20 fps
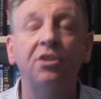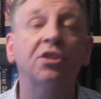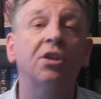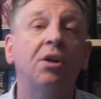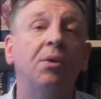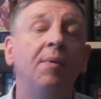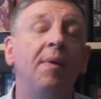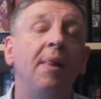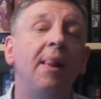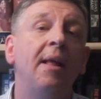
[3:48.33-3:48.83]

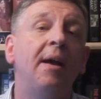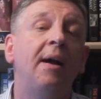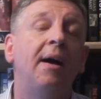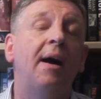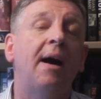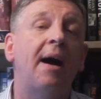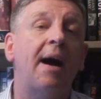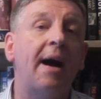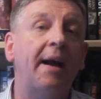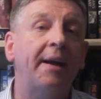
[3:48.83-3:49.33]
So
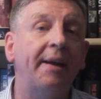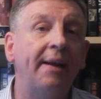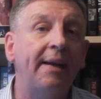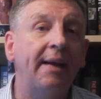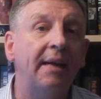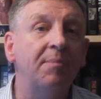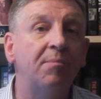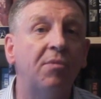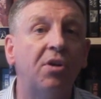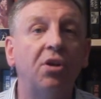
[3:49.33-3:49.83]
had I
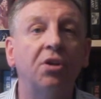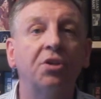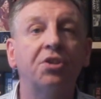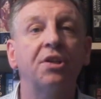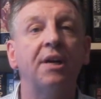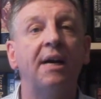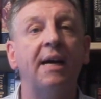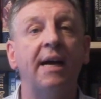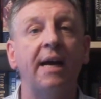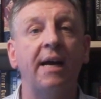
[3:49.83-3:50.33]
had more
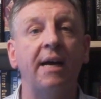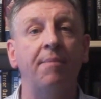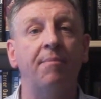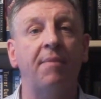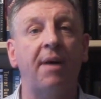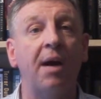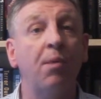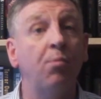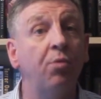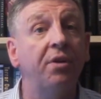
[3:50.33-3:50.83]
time,
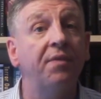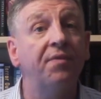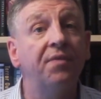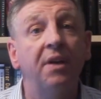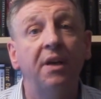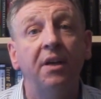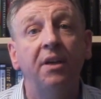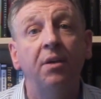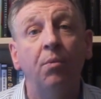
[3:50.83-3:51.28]
I would have